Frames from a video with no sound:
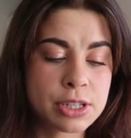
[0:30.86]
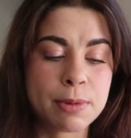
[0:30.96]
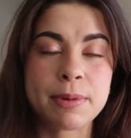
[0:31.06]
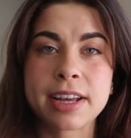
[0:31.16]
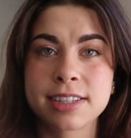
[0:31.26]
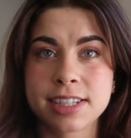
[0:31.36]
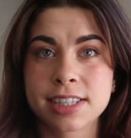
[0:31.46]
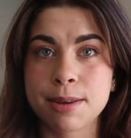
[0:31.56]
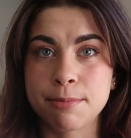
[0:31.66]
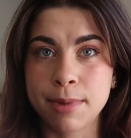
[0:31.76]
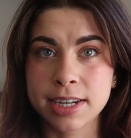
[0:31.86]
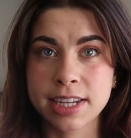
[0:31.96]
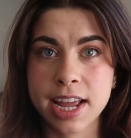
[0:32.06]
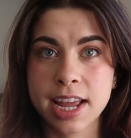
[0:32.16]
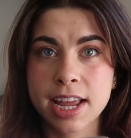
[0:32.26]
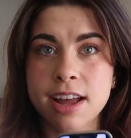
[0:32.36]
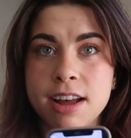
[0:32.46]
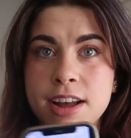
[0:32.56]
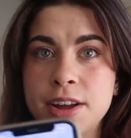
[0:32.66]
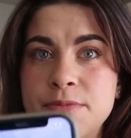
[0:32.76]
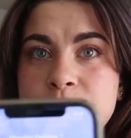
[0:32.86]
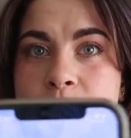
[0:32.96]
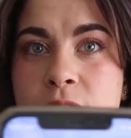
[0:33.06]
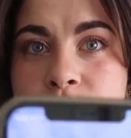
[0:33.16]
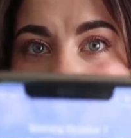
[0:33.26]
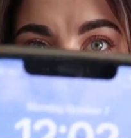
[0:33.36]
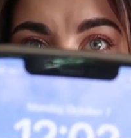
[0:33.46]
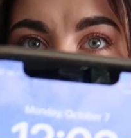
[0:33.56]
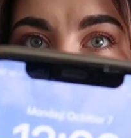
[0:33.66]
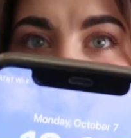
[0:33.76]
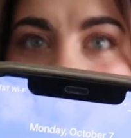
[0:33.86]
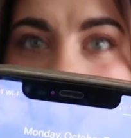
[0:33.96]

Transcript: because it's Monday, October